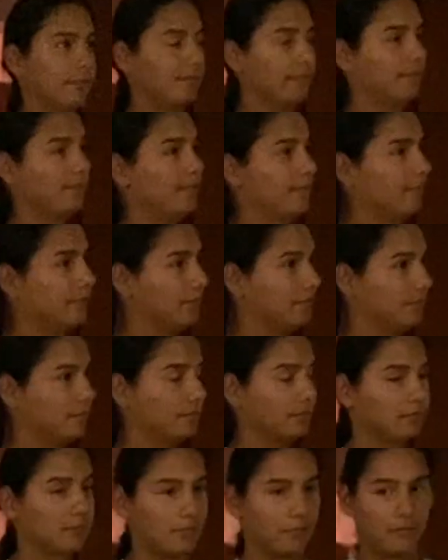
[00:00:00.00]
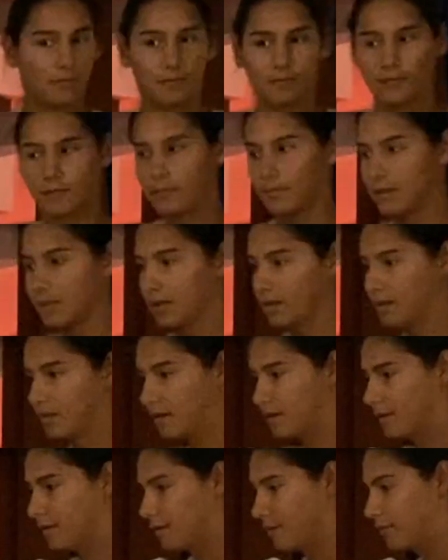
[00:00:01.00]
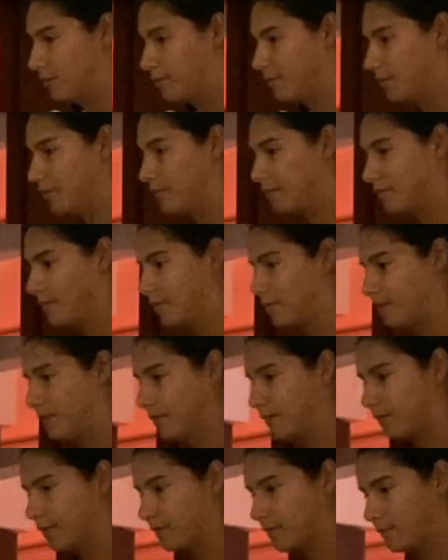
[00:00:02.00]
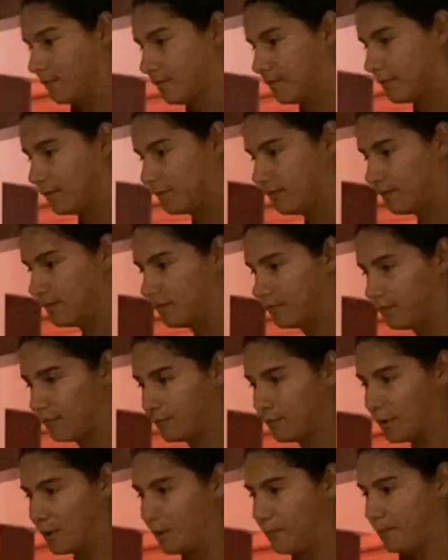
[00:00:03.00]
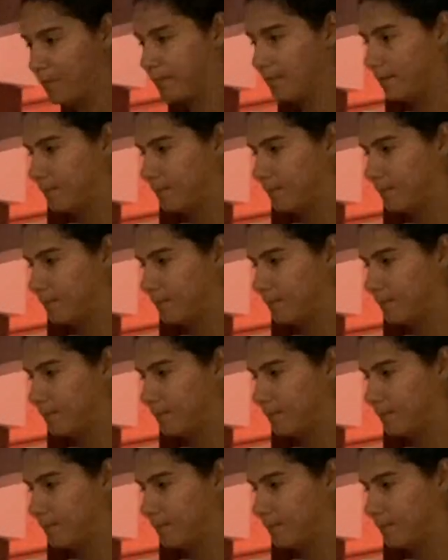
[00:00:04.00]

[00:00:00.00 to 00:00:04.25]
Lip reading: Nothing is said.